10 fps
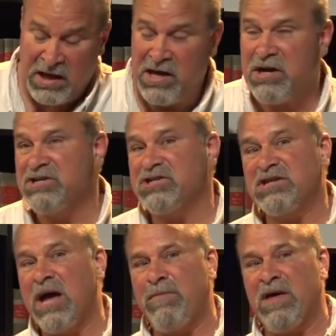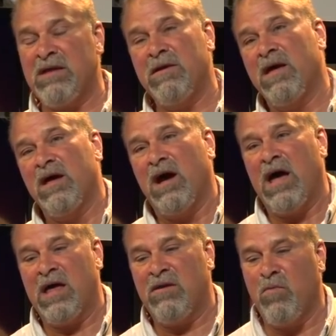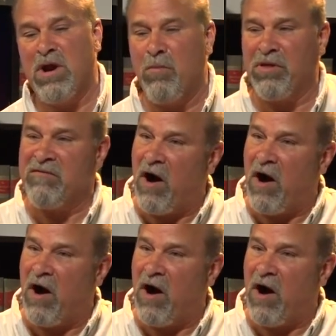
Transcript: You could just type in, and we don't believe